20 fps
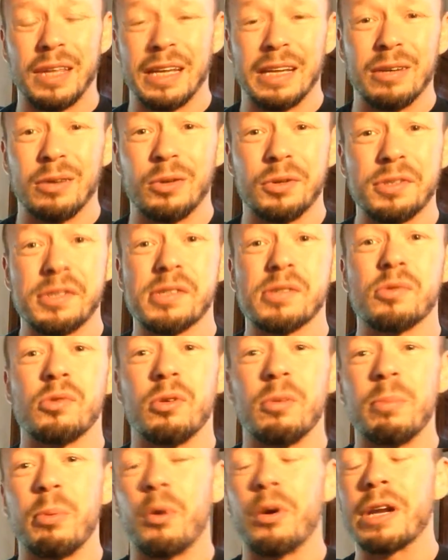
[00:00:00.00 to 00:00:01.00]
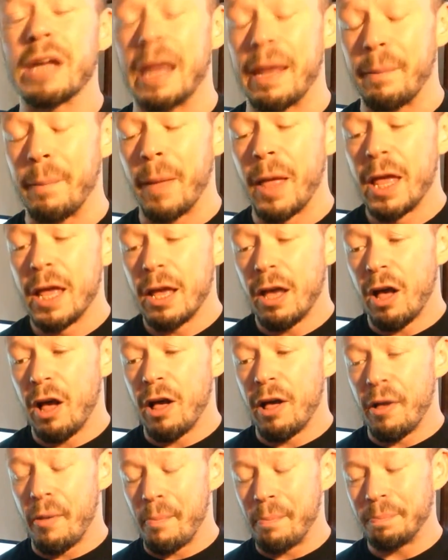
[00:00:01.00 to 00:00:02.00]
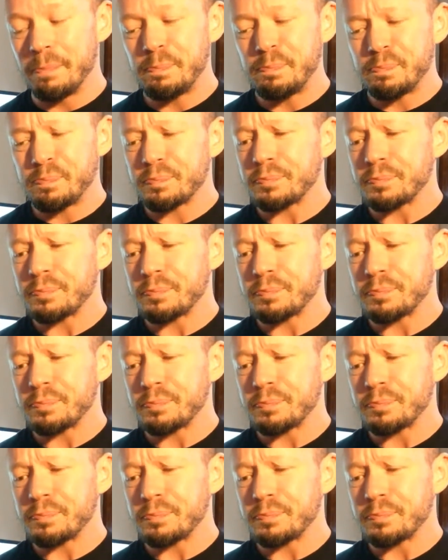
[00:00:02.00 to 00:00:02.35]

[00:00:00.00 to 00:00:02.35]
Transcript: like an old school board game. Um,